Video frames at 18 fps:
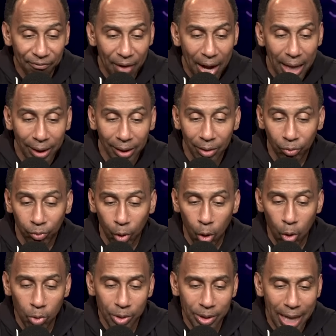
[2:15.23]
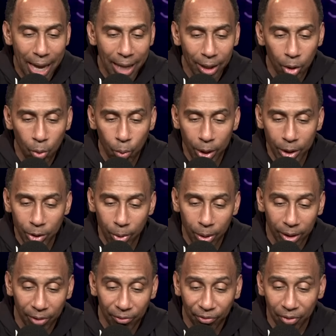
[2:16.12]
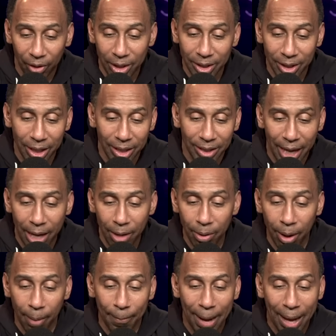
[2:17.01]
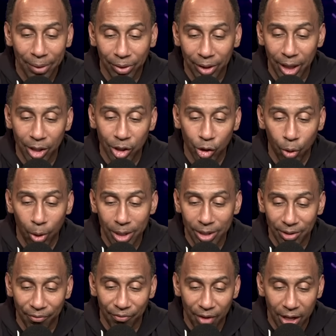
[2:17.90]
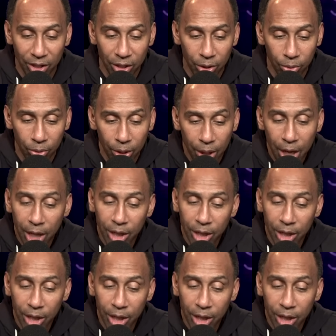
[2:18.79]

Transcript: finally rolls down her window and confronts her date about their choice of venue.